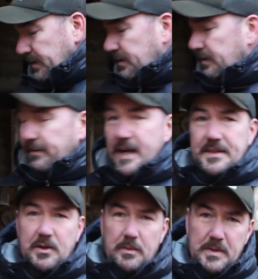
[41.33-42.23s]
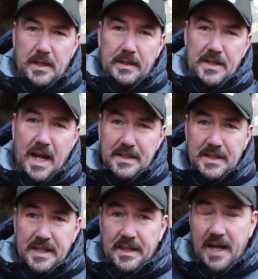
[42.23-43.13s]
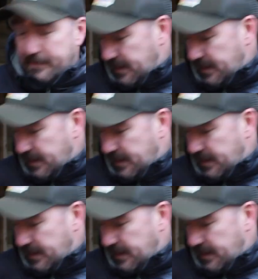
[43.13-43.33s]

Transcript: The vest comes in this handy carry